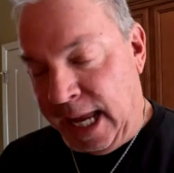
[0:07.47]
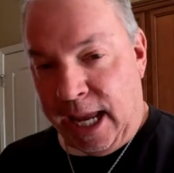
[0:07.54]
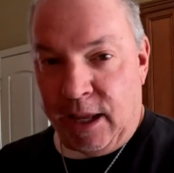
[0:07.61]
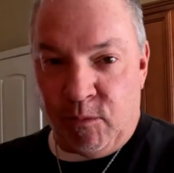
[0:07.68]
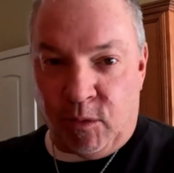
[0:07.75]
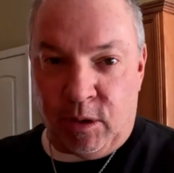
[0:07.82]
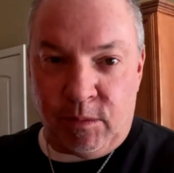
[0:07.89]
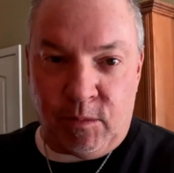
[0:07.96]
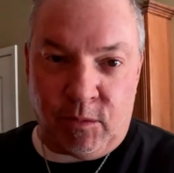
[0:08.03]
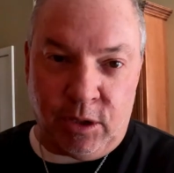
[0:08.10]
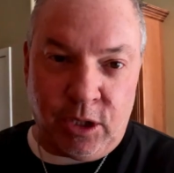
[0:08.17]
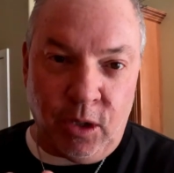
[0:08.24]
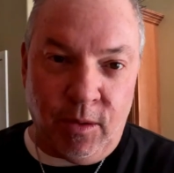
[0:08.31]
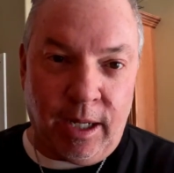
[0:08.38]
And
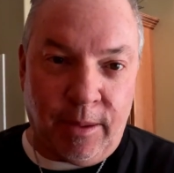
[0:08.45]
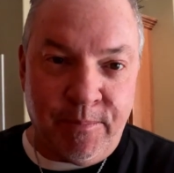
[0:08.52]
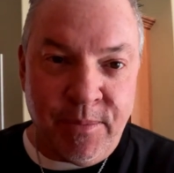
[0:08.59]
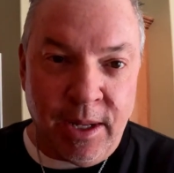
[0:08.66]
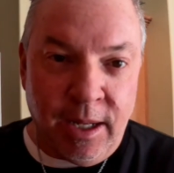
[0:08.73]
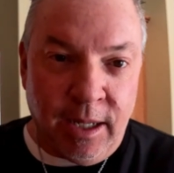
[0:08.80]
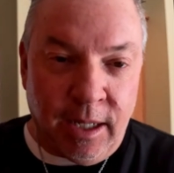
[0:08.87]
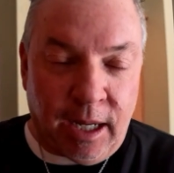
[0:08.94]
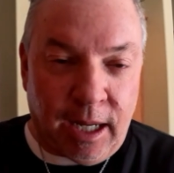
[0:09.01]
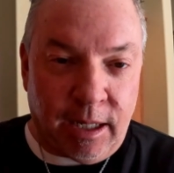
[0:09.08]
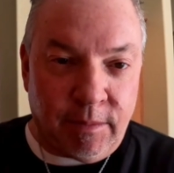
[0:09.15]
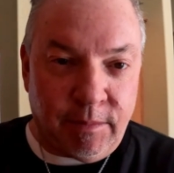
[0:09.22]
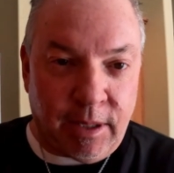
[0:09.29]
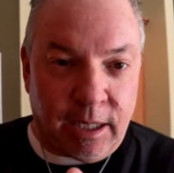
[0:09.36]
we're doing a
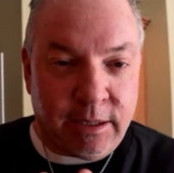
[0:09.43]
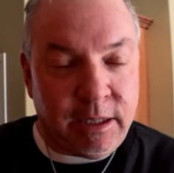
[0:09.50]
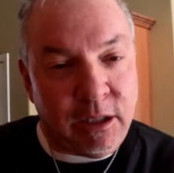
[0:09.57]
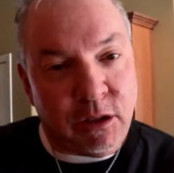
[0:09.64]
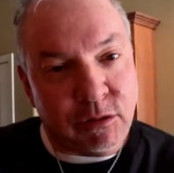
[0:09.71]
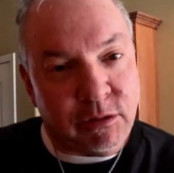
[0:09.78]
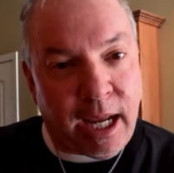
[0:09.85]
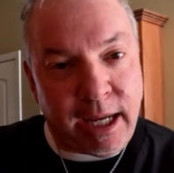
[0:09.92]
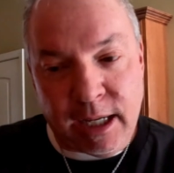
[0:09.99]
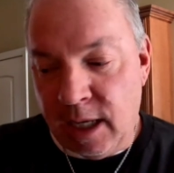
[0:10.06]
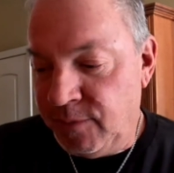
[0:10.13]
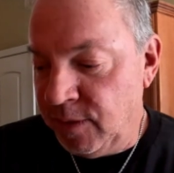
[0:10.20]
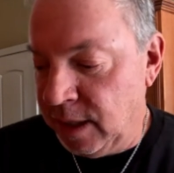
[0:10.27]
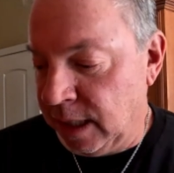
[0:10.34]
little
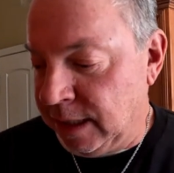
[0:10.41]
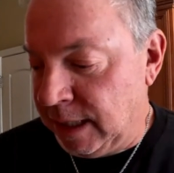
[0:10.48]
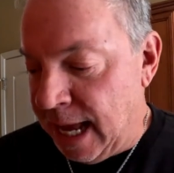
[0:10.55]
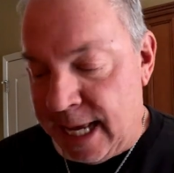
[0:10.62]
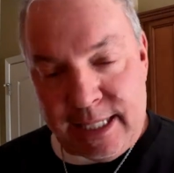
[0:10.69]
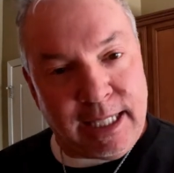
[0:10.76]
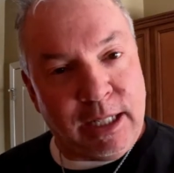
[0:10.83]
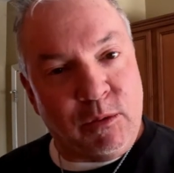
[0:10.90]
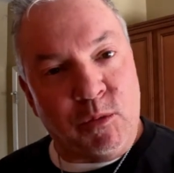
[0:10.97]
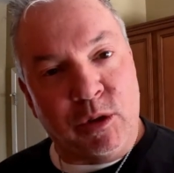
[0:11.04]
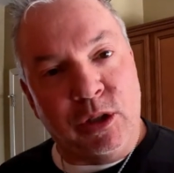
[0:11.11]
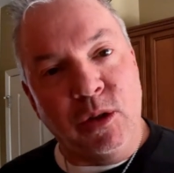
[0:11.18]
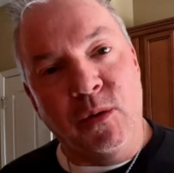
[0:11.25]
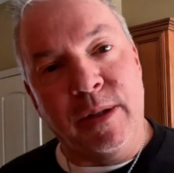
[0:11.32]
takeoff on a classic.
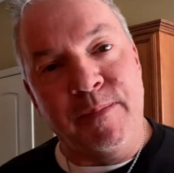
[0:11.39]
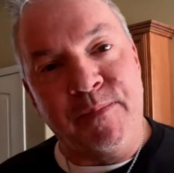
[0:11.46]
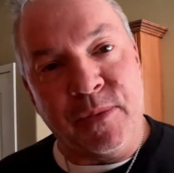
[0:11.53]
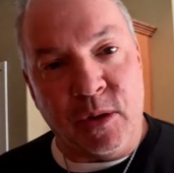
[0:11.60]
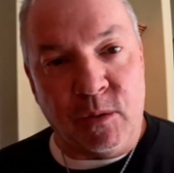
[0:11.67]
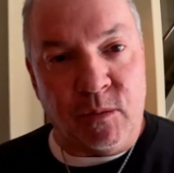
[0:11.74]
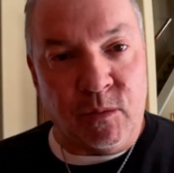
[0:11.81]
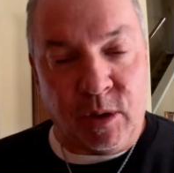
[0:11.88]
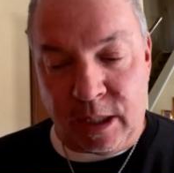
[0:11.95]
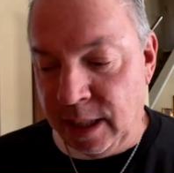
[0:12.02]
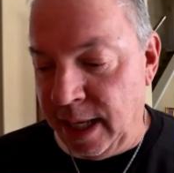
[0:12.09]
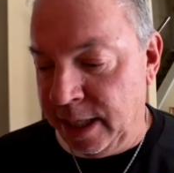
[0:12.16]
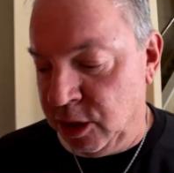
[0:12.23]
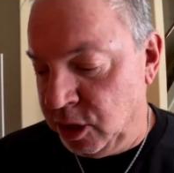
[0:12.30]
We're doing
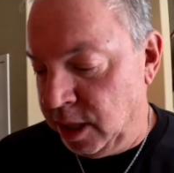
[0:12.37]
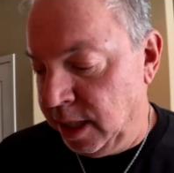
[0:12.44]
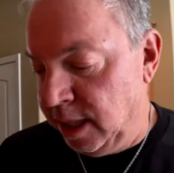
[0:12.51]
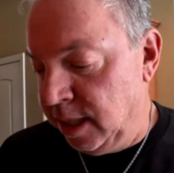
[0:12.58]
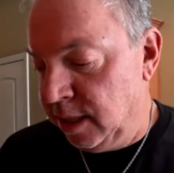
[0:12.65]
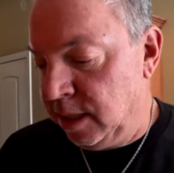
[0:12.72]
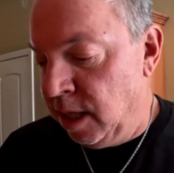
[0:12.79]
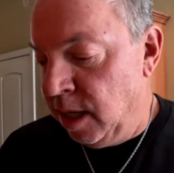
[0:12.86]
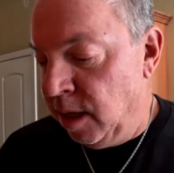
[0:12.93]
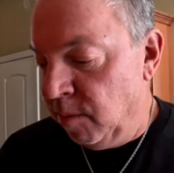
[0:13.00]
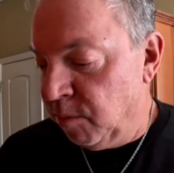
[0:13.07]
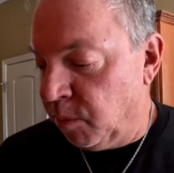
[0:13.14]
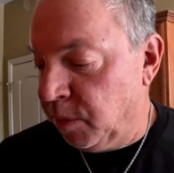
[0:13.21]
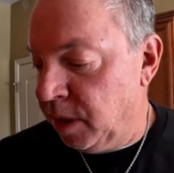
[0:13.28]
raclette cheese.
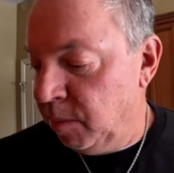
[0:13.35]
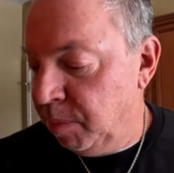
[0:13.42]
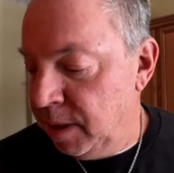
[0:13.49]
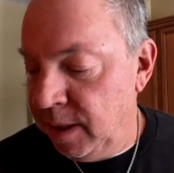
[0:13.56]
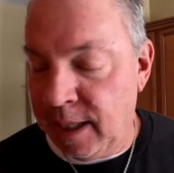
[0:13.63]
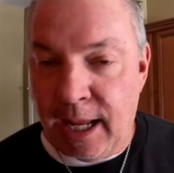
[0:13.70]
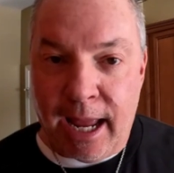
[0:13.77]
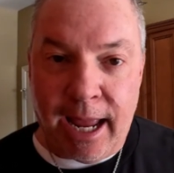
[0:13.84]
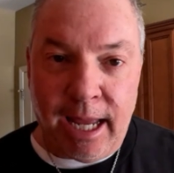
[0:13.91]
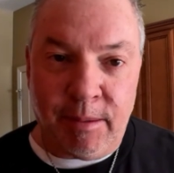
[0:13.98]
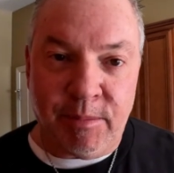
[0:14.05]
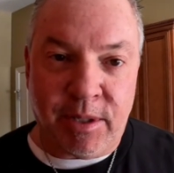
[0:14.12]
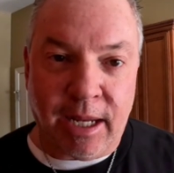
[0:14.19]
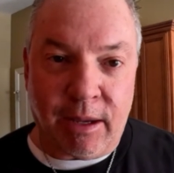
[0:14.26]
We're gonna put it on a
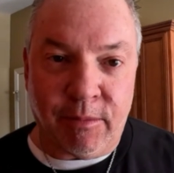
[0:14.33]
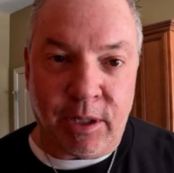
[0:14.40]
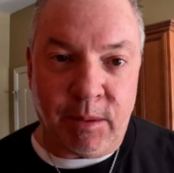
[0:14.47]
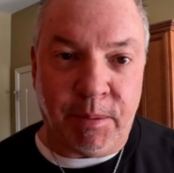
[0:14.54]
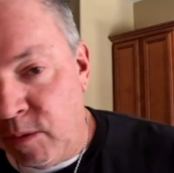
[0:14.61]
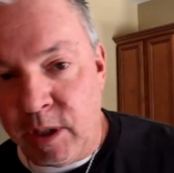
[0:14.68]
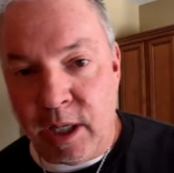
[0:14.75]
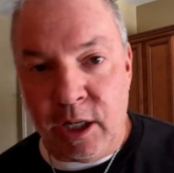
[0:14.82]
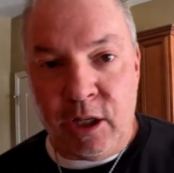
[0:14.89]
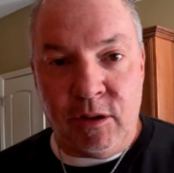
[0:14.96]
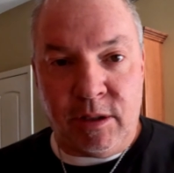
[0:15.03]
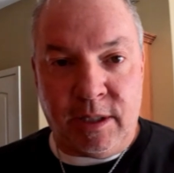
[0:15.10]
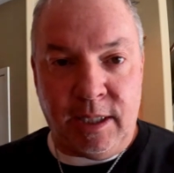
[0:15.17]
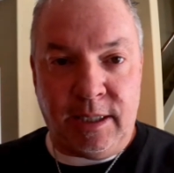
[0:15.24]
ham sandwich. We're gonna
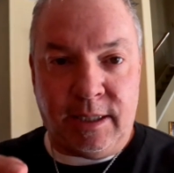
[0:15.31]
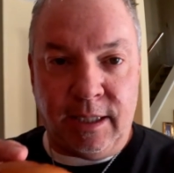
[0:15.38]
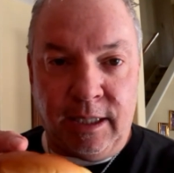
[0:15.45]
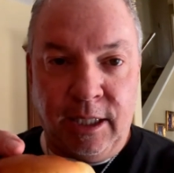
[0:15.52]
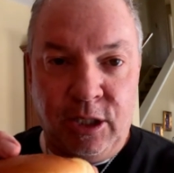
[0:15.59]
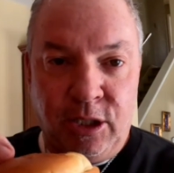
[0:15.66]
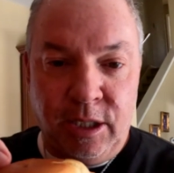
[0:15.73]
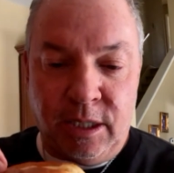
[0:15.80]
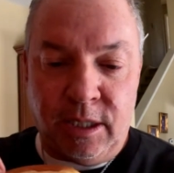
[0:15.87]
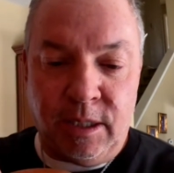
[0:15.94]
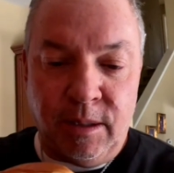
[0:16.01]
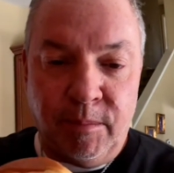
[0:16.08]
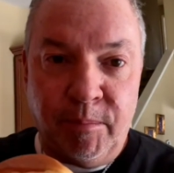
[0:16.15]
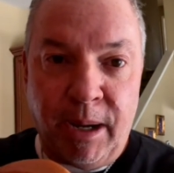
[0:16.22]
use these
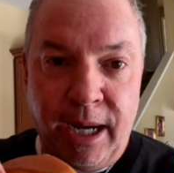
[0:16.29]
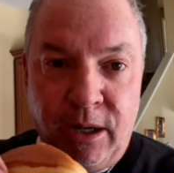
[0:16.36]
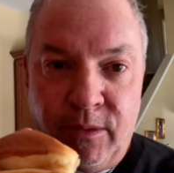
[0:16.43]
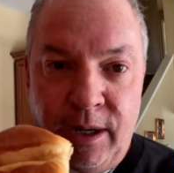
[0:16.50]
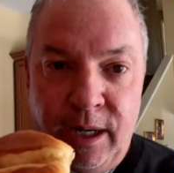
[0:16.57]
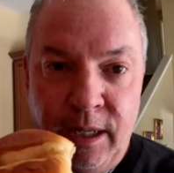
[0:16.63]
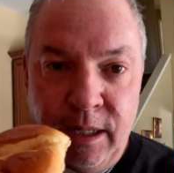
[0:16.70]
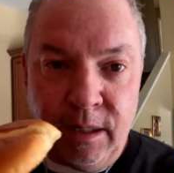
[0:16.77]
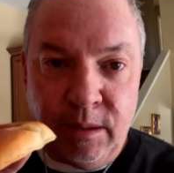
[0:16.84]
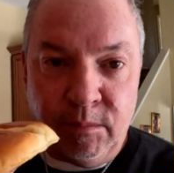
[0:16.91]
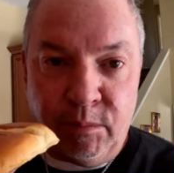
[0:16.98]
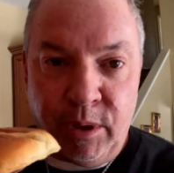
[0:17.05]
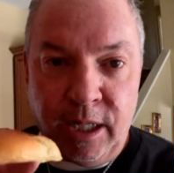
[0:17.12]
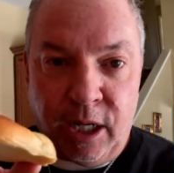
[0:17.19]
delicious bakery
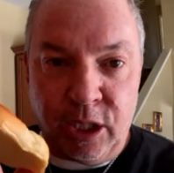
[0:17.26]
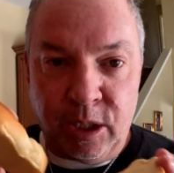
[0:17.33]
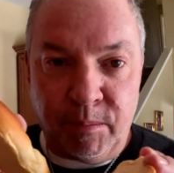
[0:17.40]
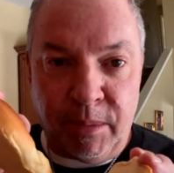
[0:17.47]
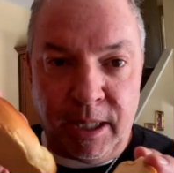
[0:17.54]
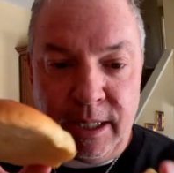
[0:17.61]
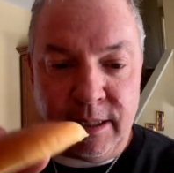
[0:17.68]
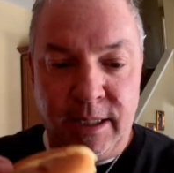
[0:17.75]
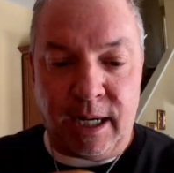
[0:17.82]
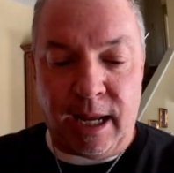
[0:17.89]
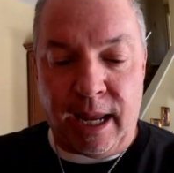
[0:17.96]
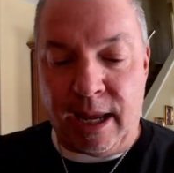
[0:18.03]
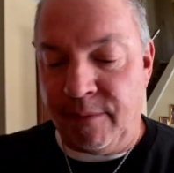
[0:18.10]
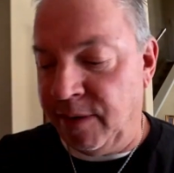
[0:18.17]
brioche buns that
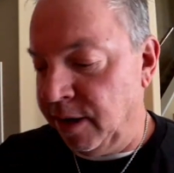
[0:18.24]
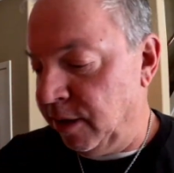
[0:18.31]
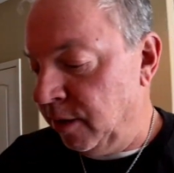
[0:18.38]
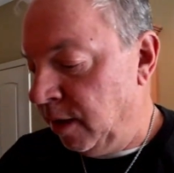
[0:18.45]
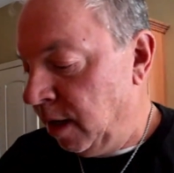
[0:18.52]
I have here.